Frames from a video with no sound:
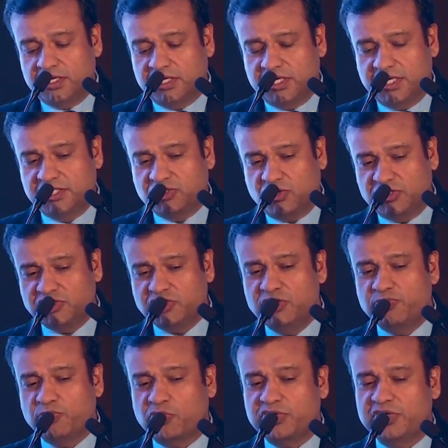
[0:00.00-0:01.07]
It's also
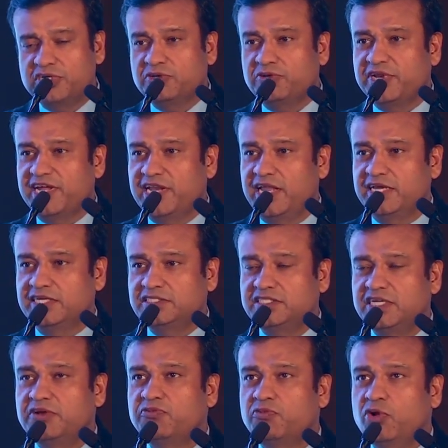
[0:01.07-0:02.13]
important to realize
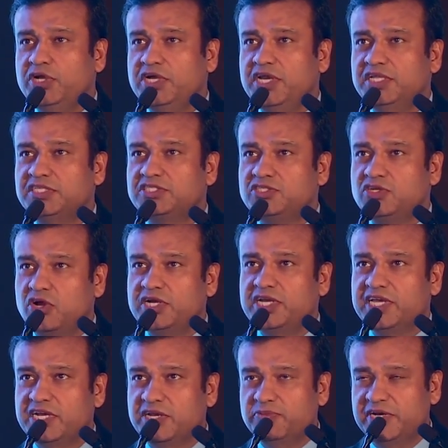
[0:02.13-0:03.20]
that what is not
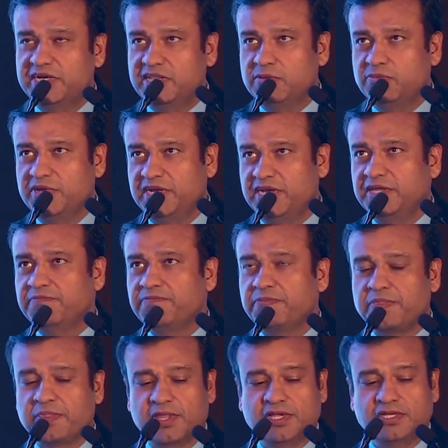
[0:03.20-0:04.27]
incremental PD.
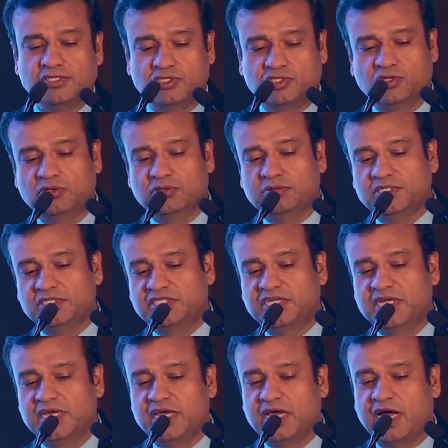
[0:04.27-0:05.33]
So,
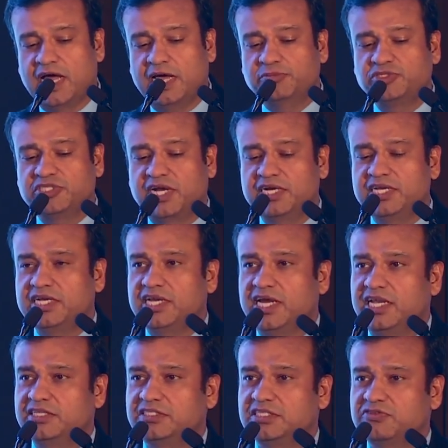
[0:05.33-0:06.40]
say I am starting
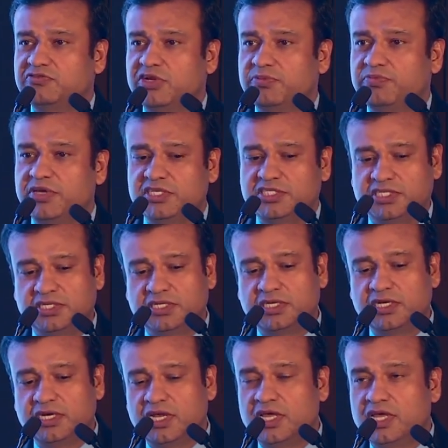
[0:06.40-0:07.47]
dialysis for a patient
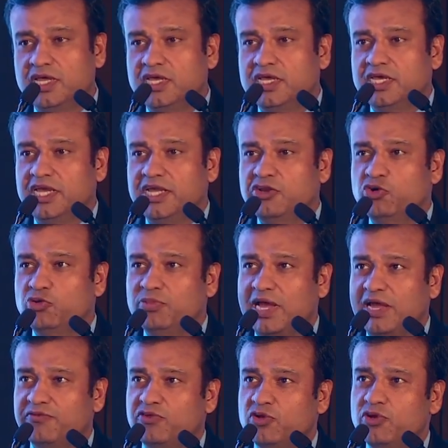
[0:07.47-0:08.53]
in whom I
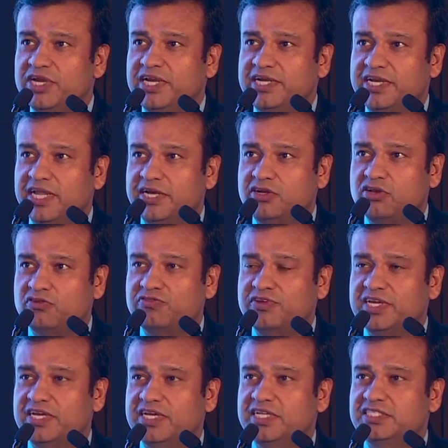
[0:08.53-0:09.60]
have no intent of
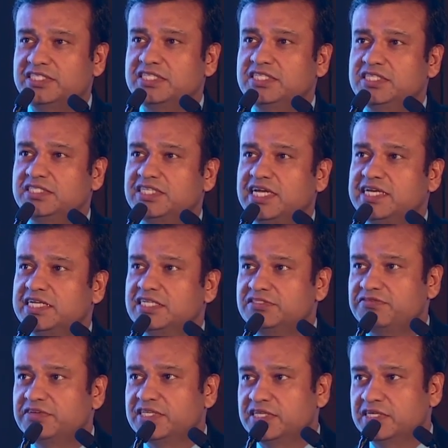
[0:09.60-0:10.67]
increasing the cycles
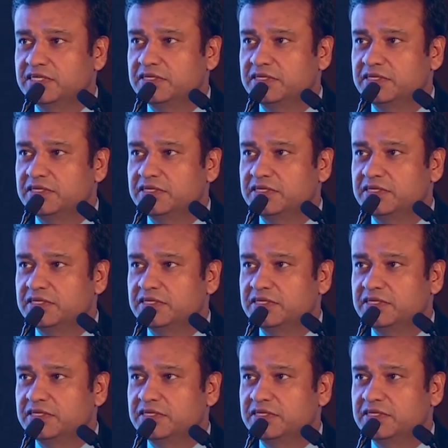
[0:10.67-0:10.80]
further.